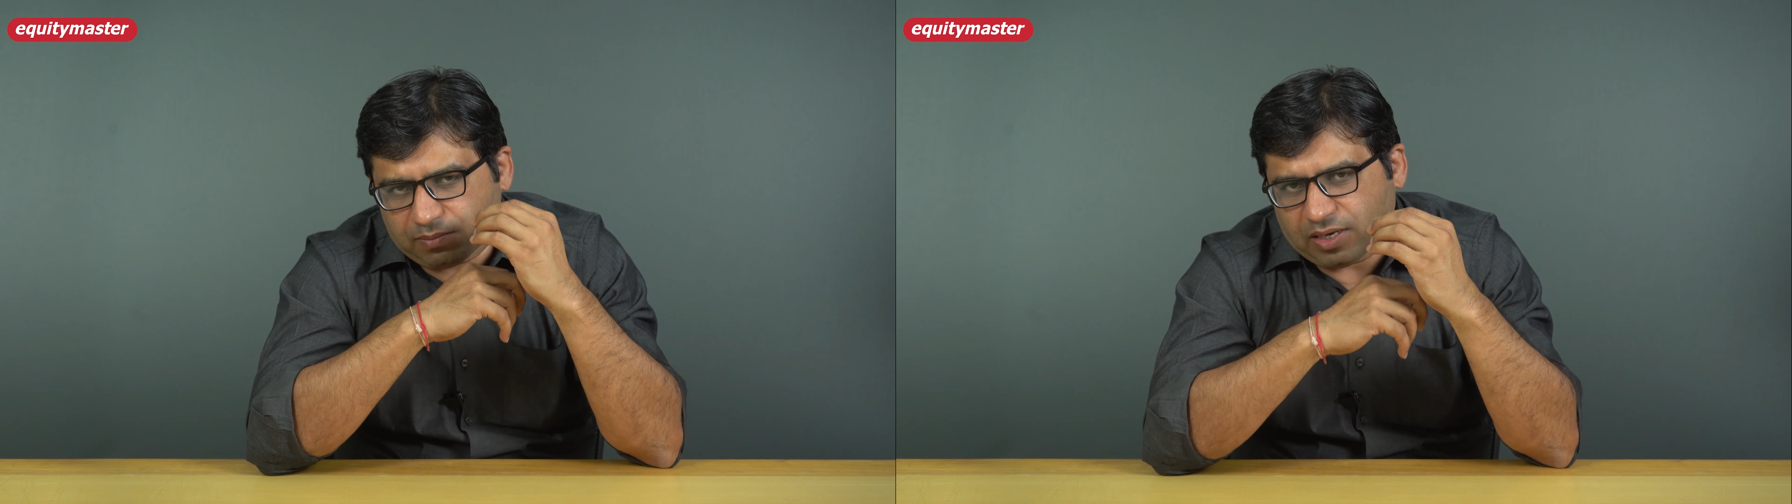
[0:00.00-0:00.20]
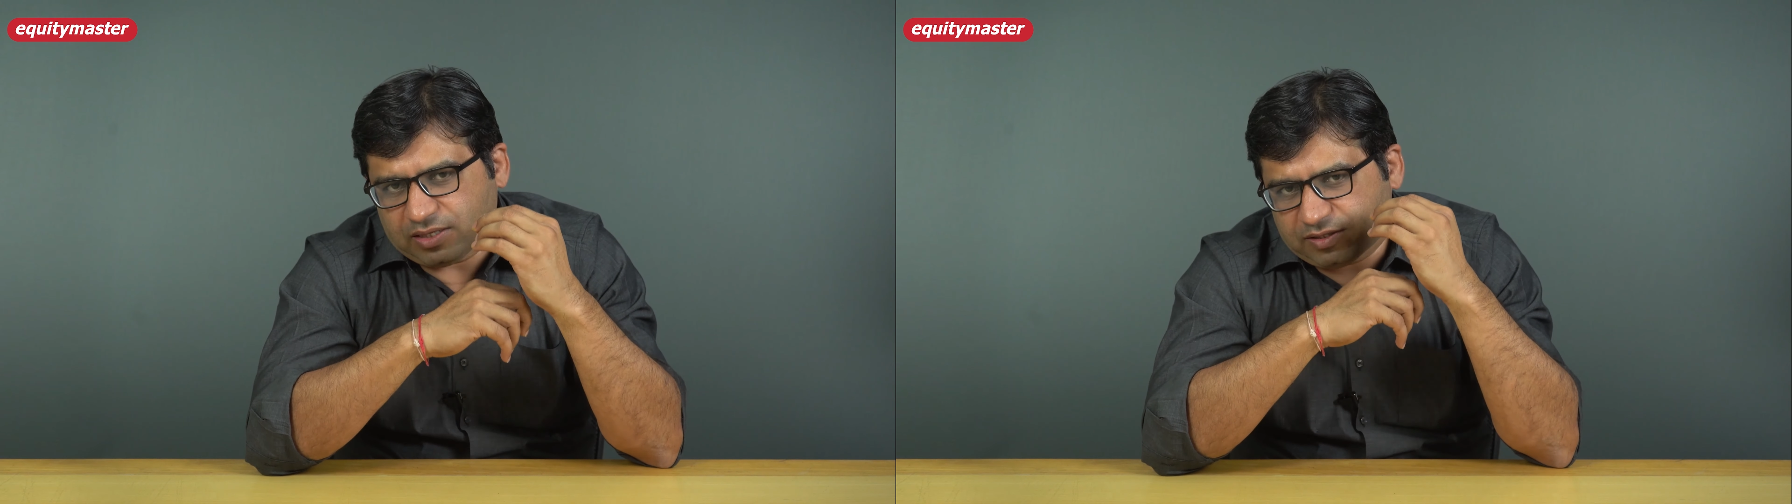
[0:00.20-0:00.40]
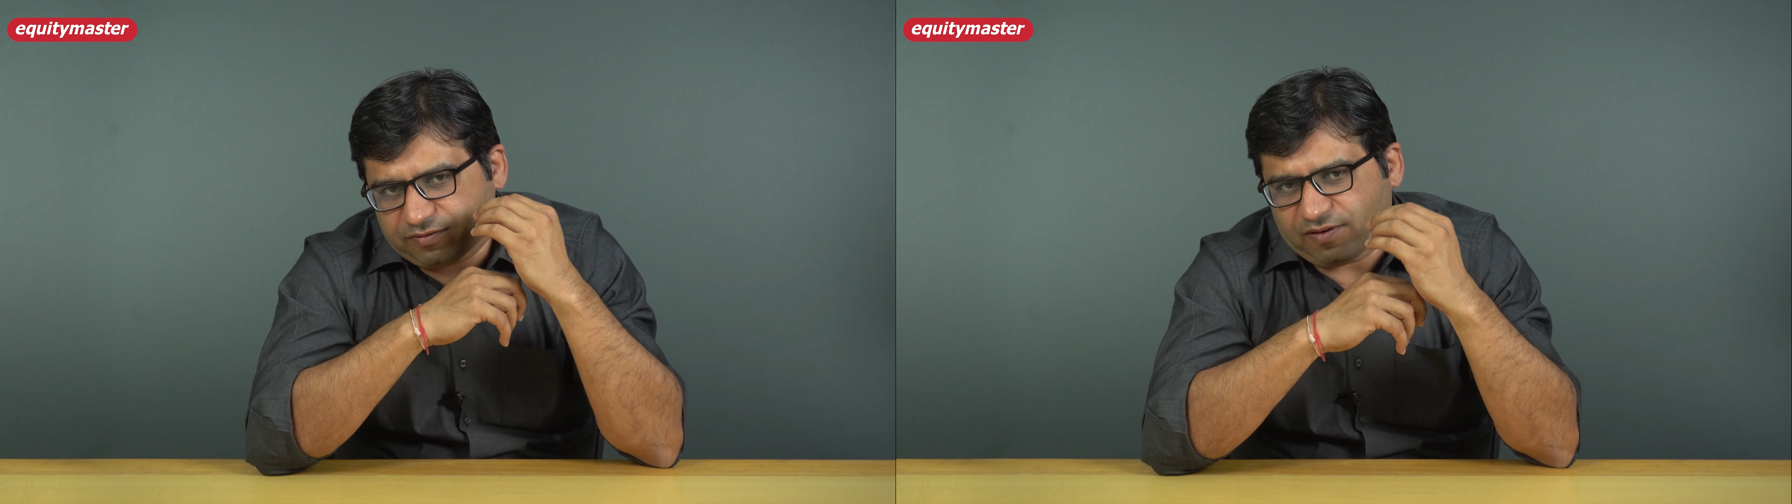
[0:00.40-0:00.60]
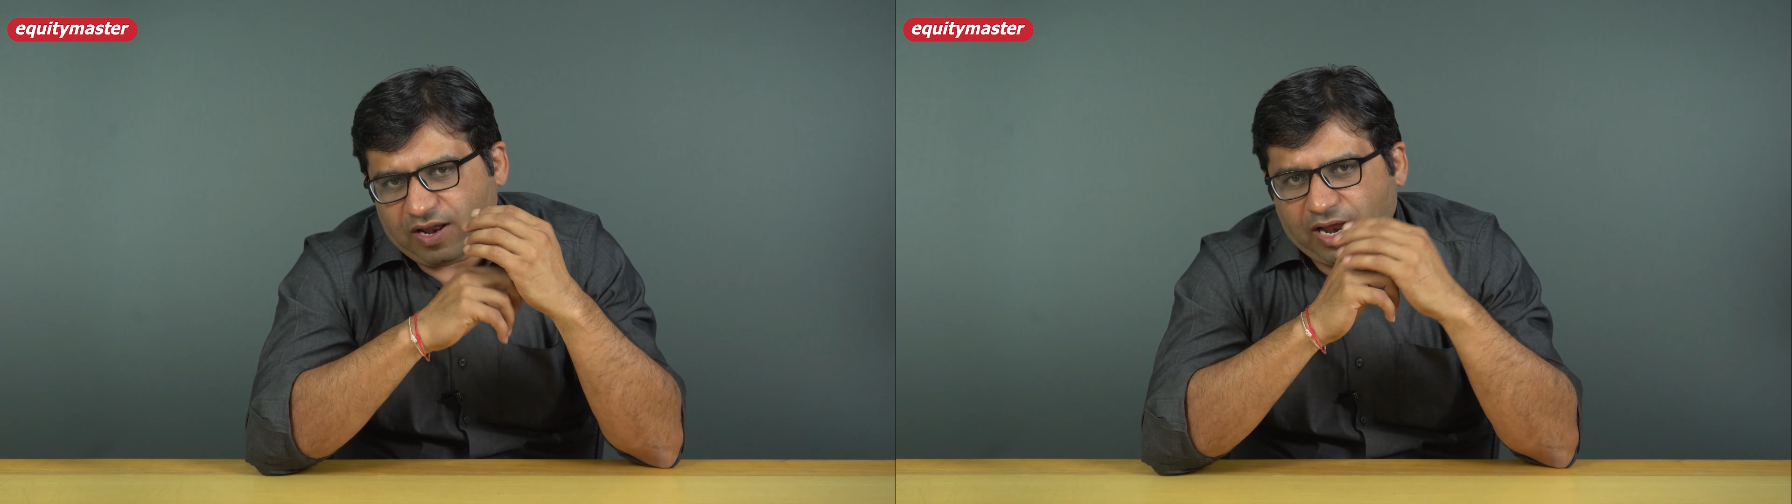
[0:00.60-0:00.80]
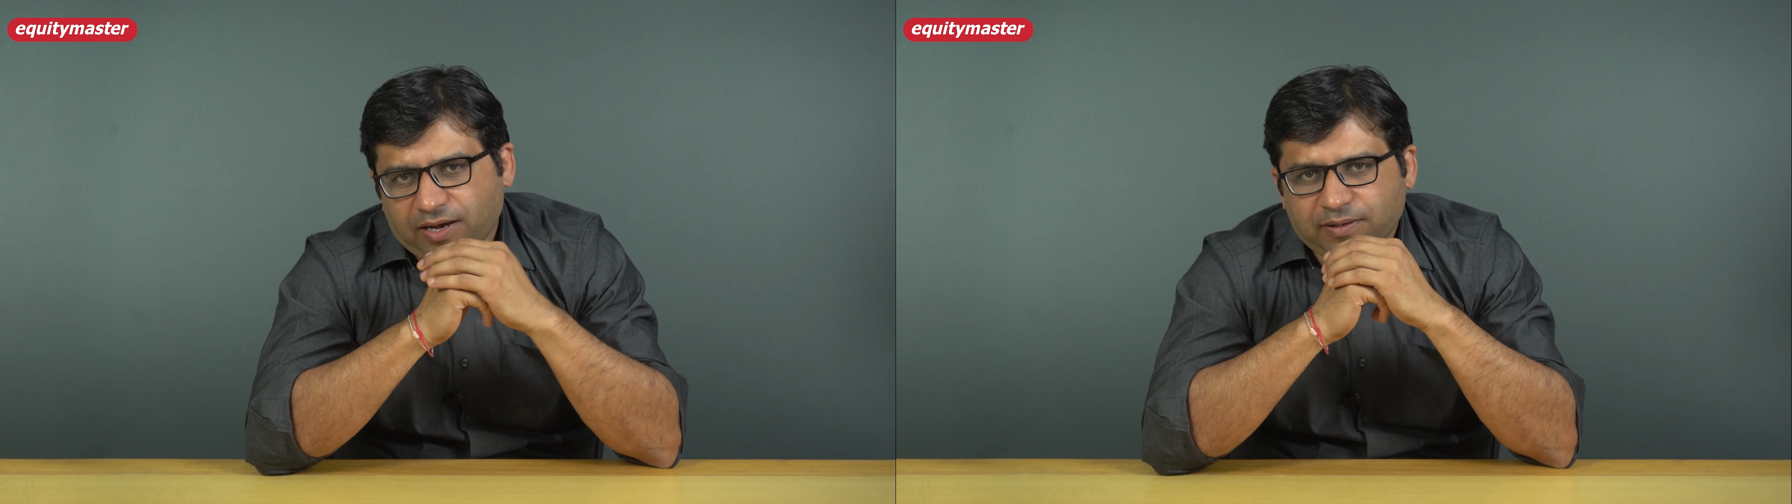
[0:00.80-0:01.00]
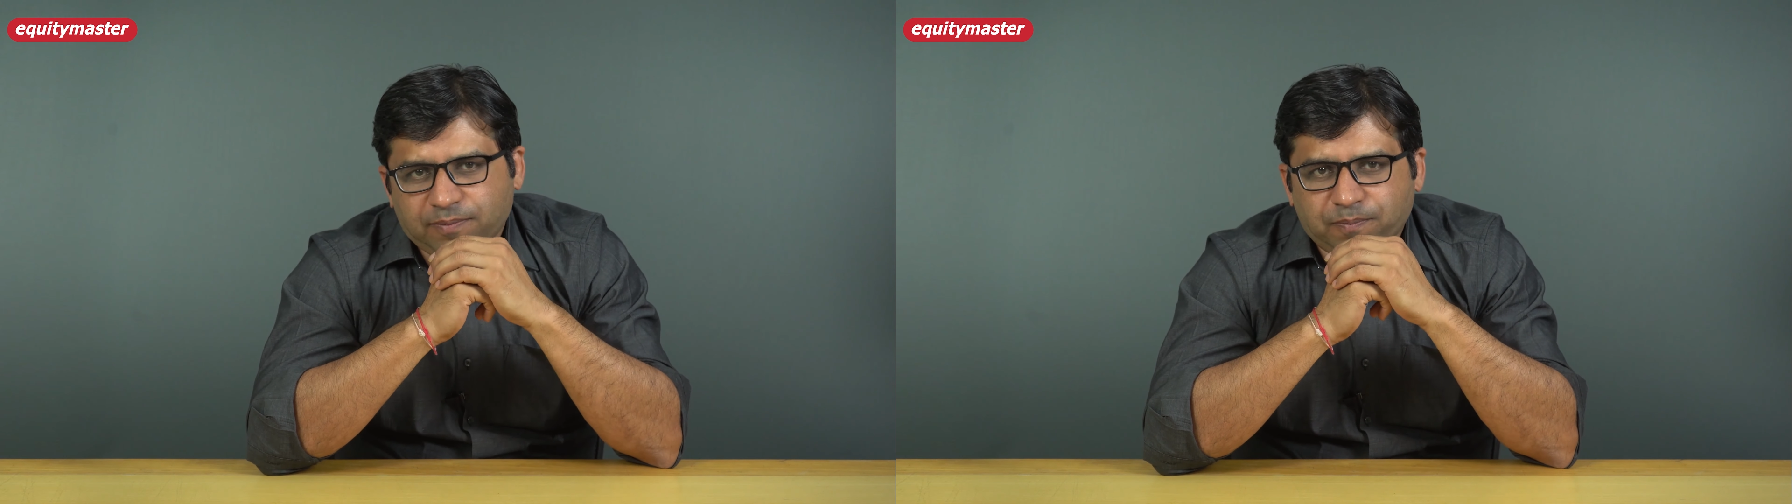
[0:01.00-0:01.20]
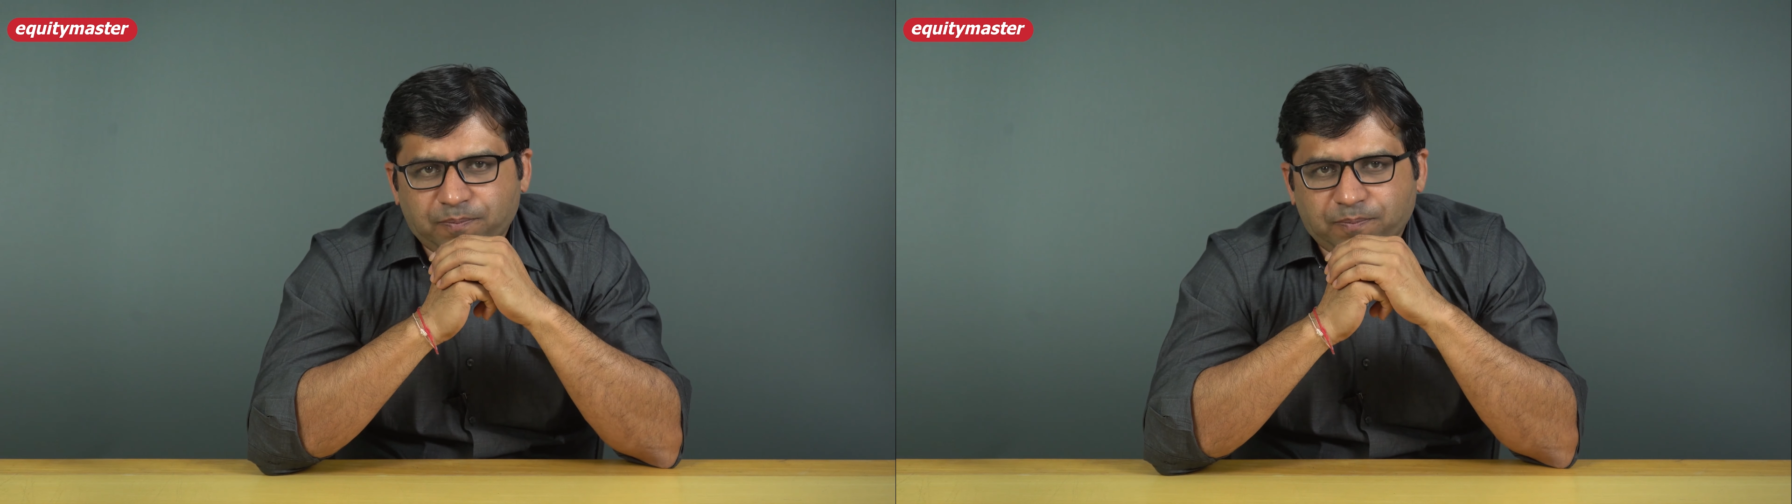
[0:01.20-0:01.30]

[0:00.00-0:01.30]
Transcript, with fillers: months flat.